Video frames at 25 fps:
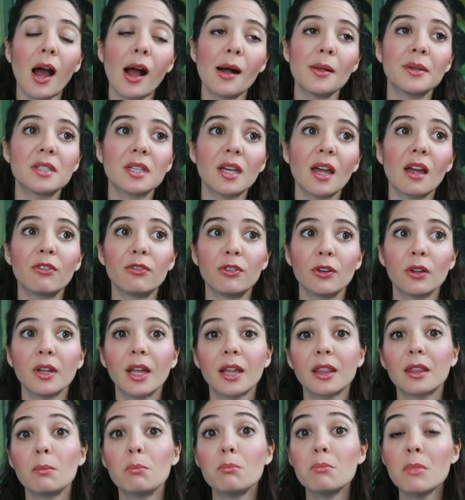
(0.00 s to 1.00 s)
I would say I feel
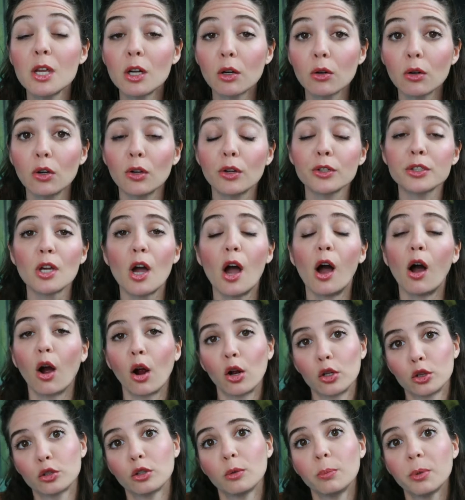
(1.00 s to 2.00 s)
like the minerals
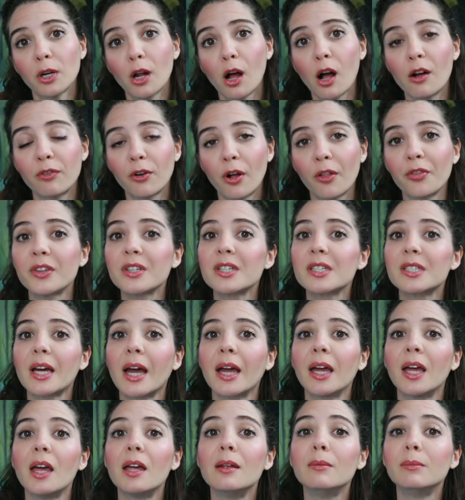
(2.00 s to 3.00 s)
are a little bit off on this diet,